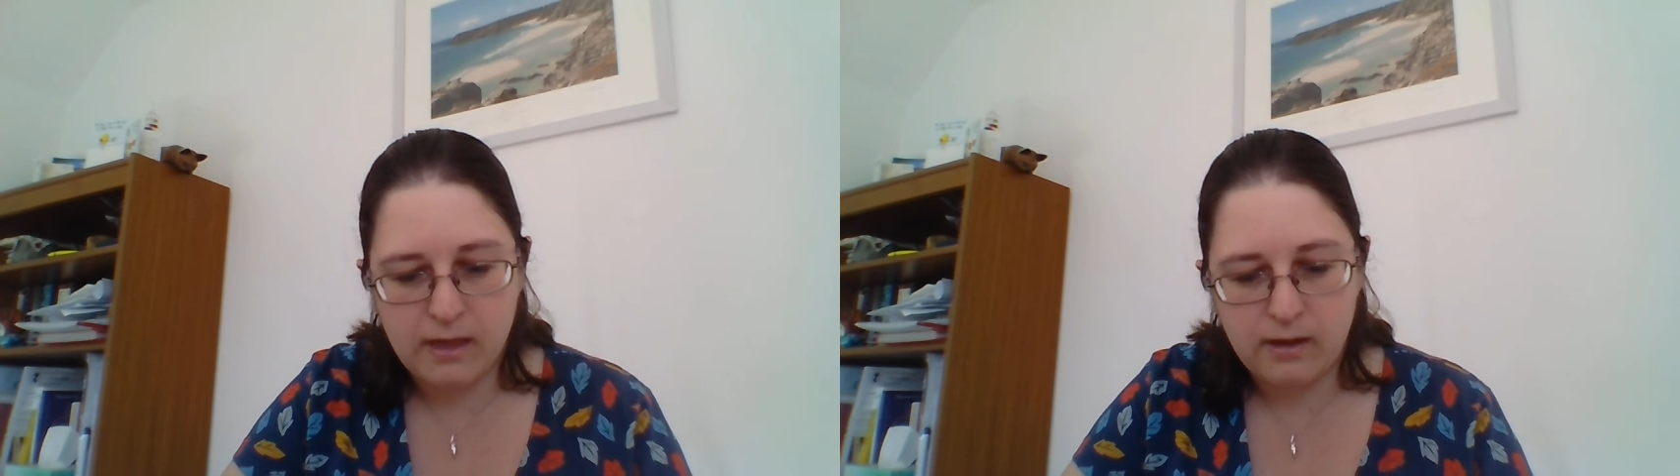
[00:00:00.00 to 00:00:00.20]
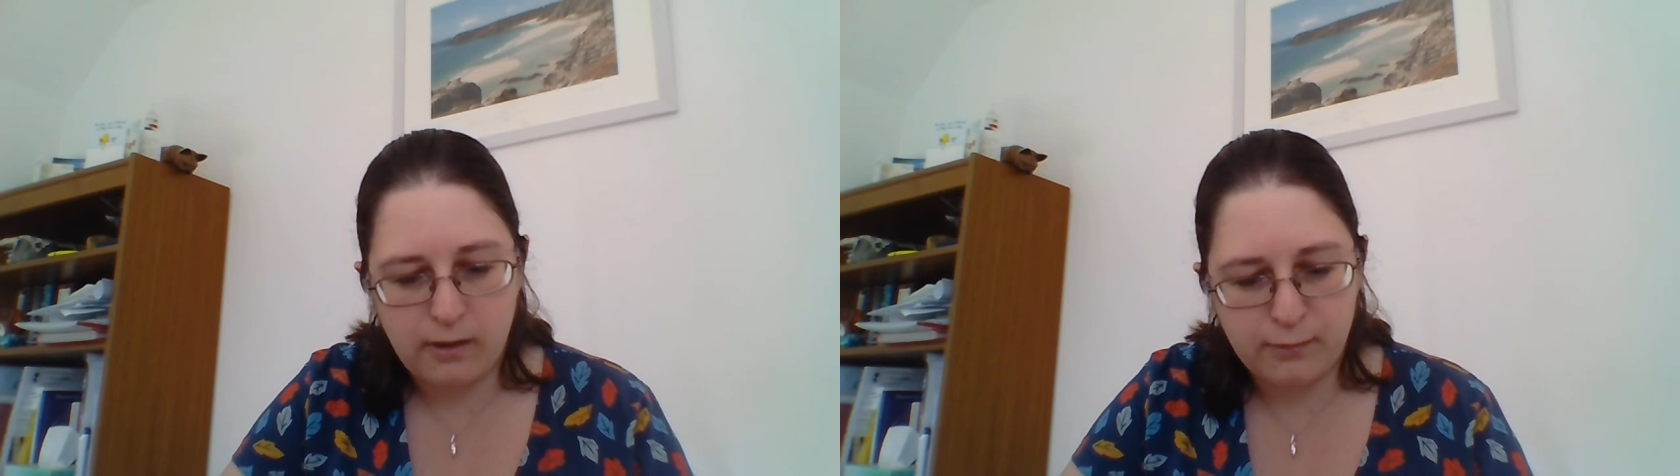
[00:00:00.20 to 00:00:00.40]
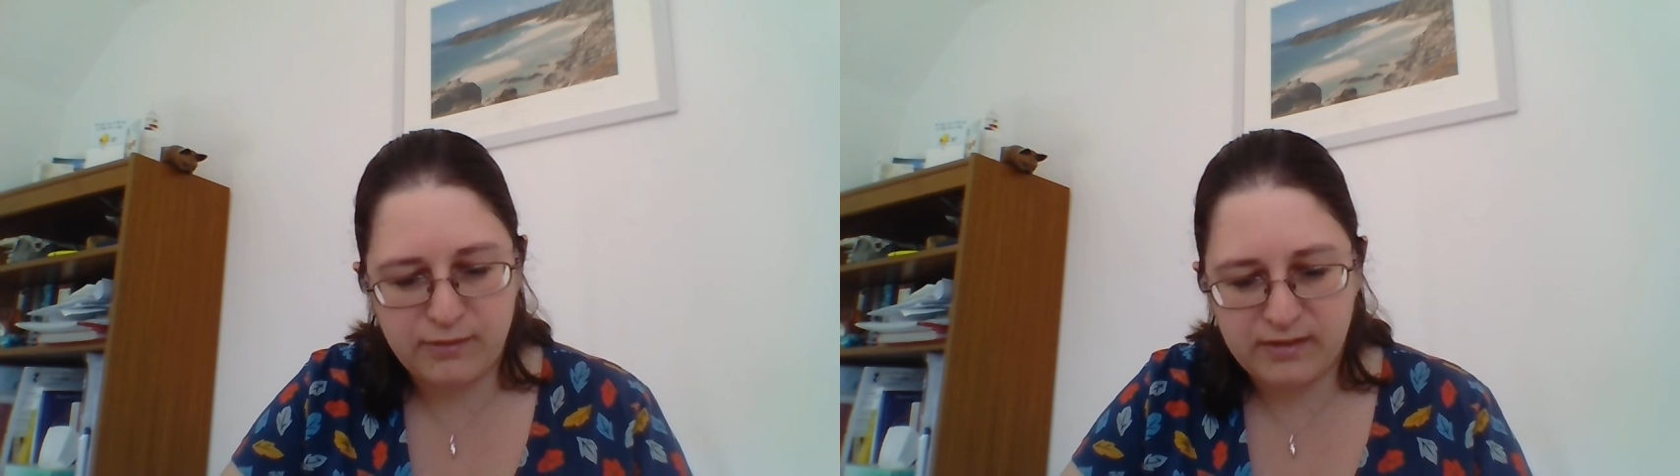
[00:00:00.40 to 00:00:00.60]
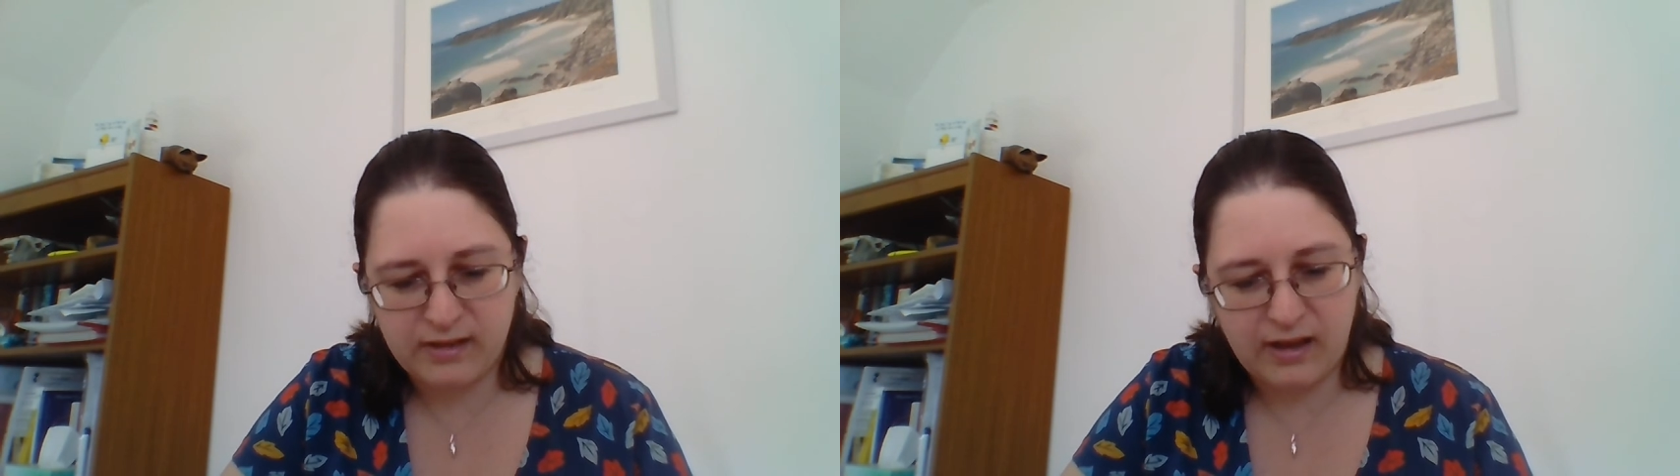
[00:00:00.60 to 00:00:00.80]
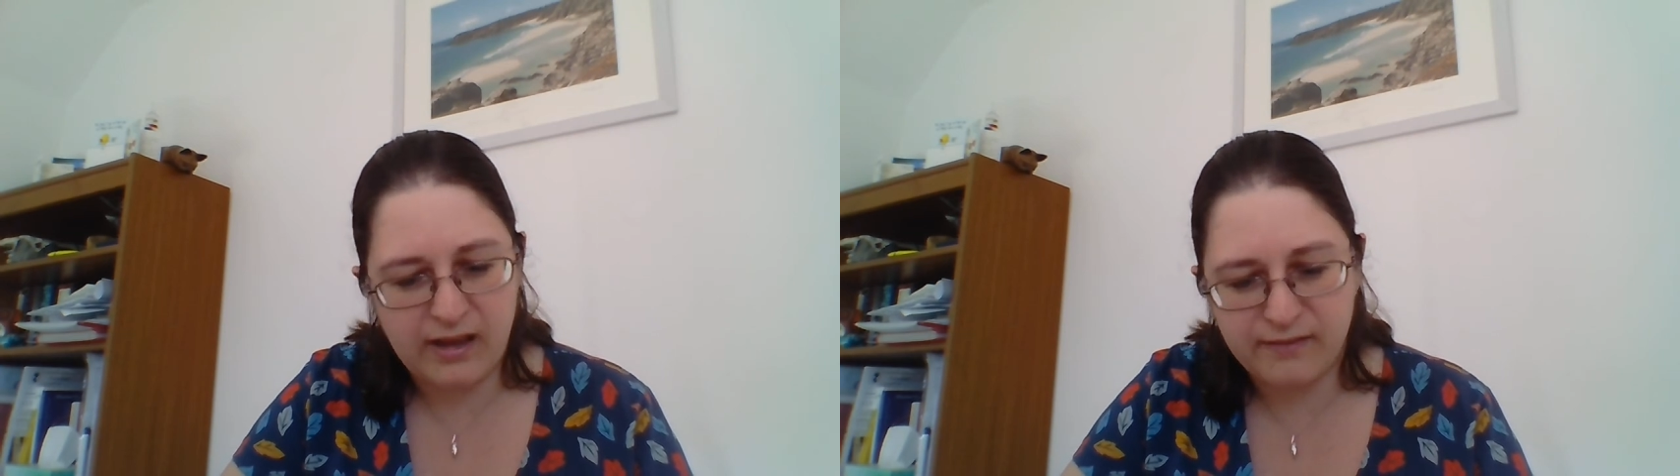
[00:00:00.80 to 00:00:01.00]
Oh, sir,
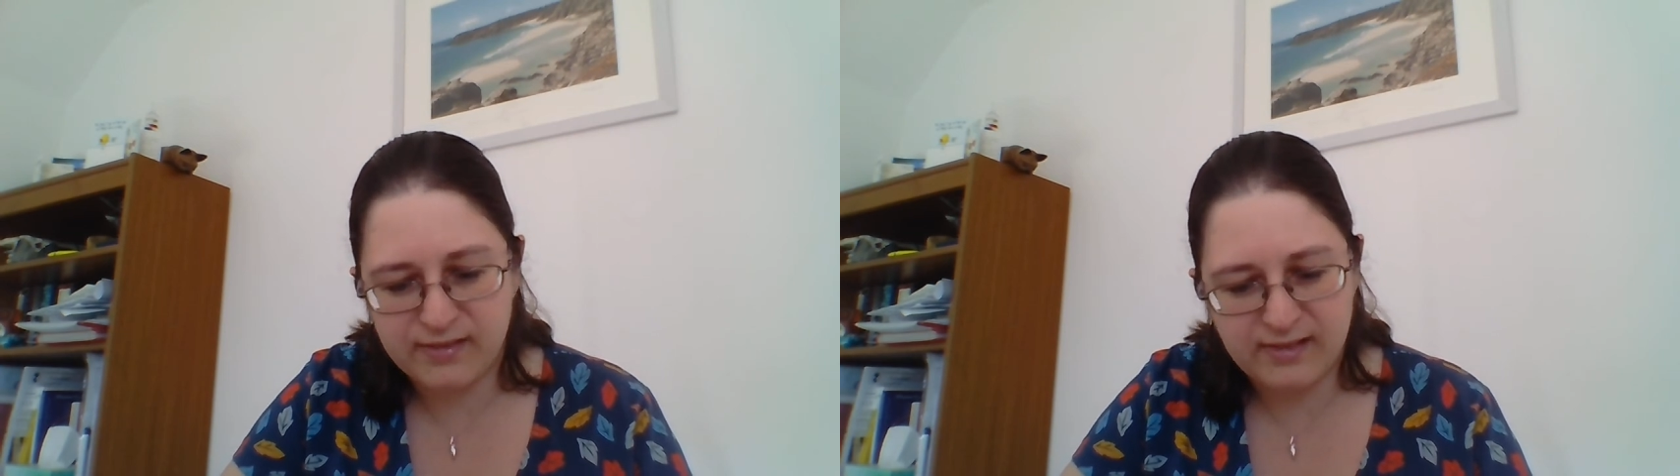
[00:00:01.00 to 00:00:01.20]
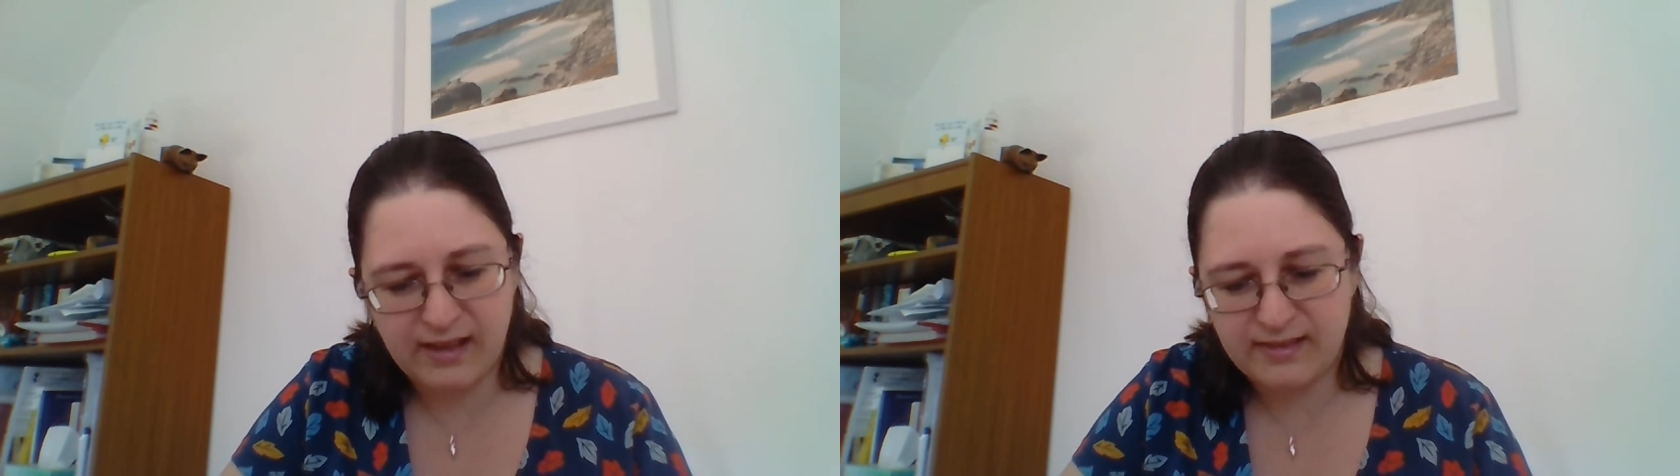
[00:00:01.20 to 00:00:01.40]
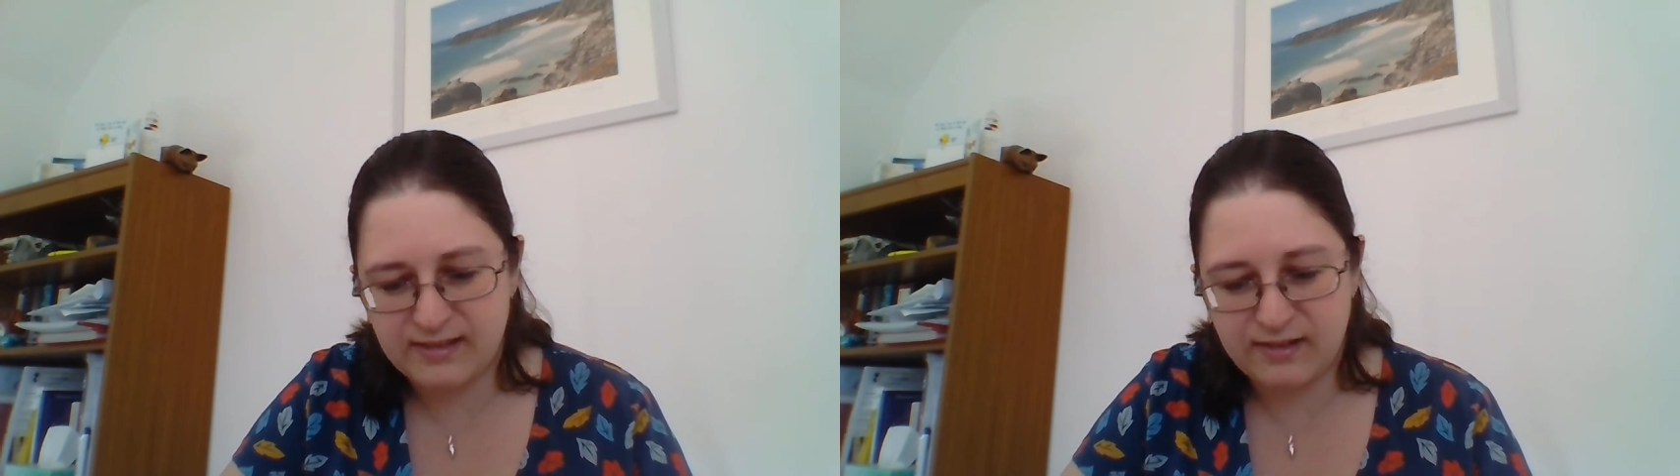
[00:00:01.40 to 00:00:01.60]
I have slighted,